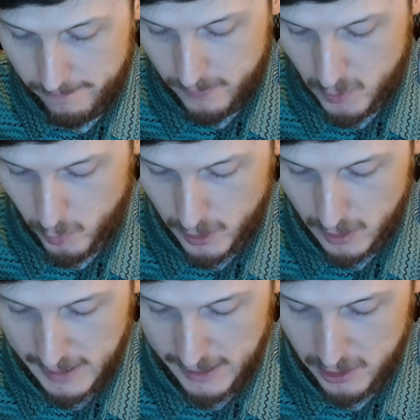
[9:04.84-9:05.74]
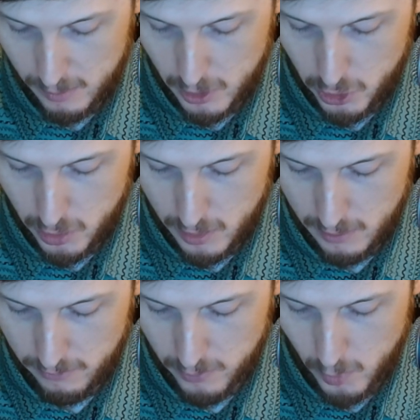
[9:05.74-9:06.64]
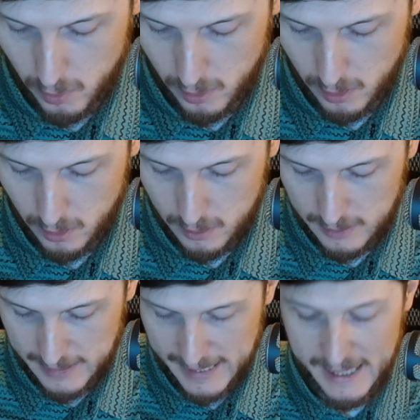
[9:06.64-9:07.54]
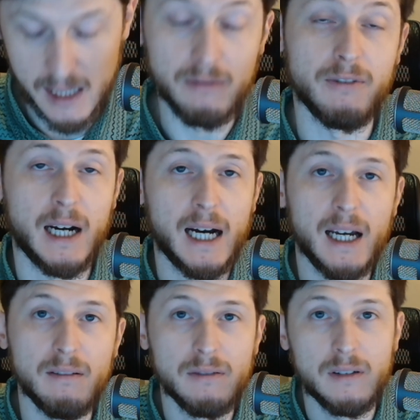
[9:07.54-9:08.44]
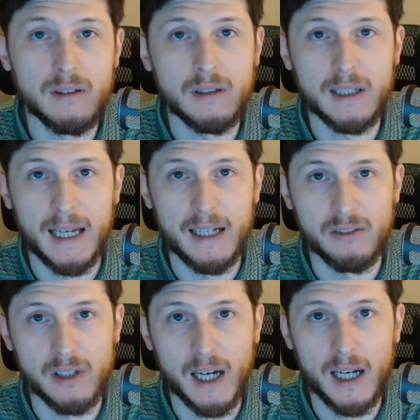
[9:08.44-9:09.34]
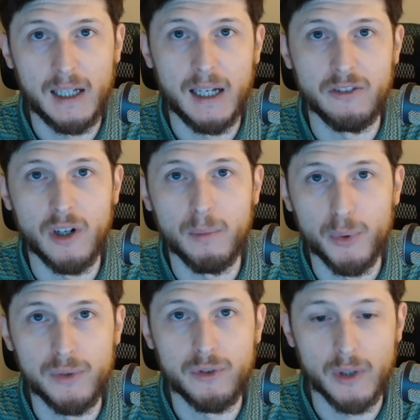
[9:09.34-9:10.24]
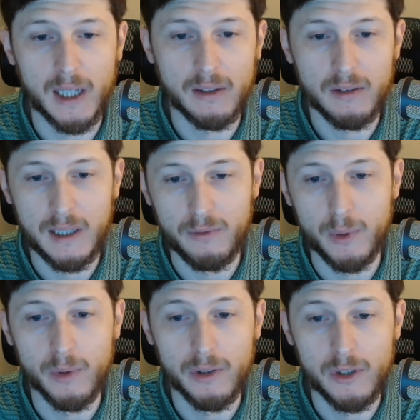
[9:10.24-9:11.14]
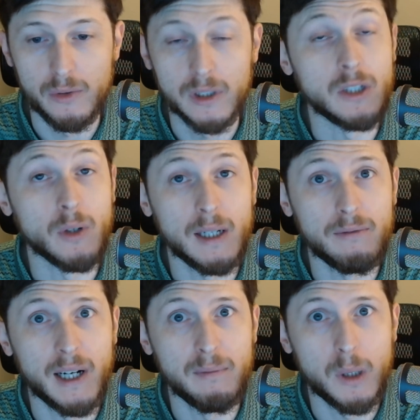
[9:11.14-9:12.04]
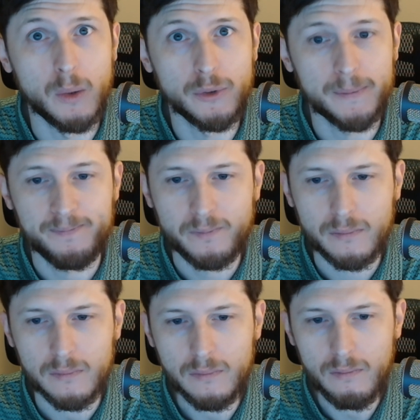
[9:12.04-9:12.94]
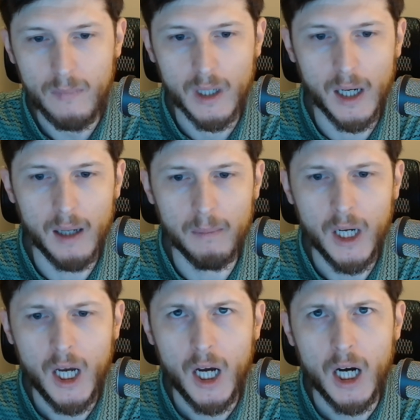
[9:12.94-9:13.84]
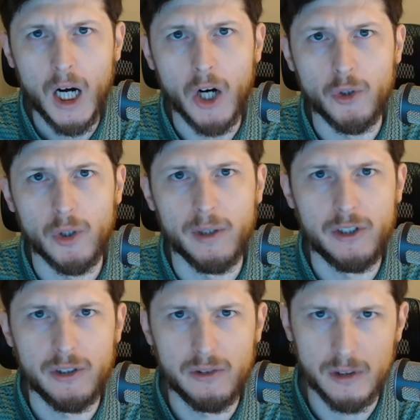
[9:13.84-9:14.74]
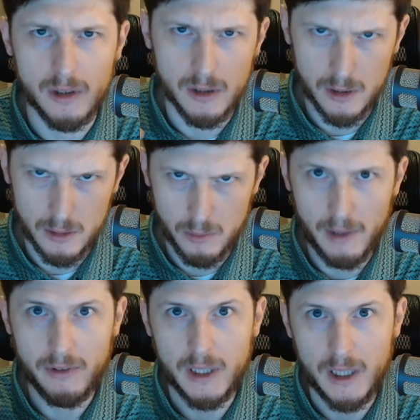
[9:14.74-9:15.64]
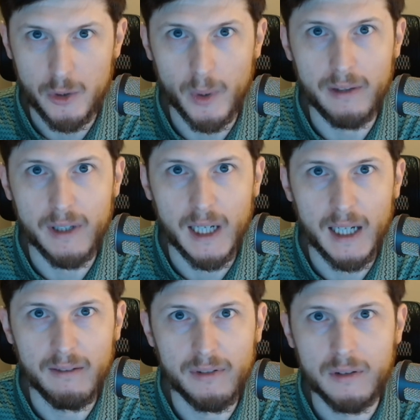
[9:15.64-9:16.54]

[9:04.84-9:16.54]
we're going to actually be shooting for 85 KSI as our proof strength if we were using grade 5 bolts. Our torque wrenches are roughly 25